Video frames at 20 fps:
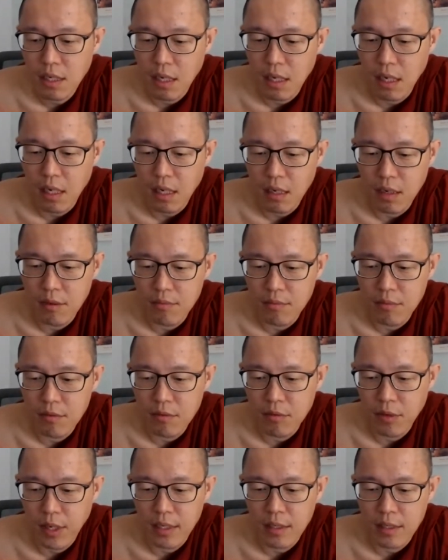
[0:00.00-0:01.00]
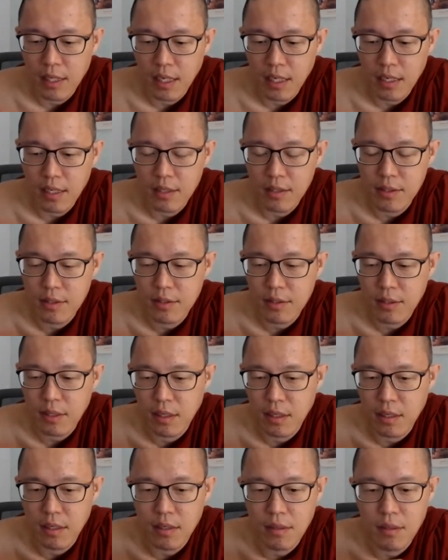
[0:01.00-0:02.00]
when there is
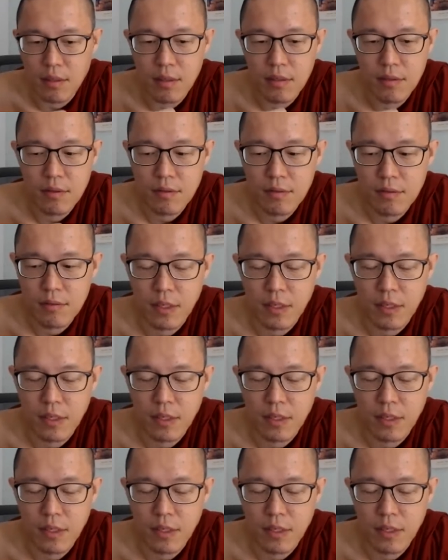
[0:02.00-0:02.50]
a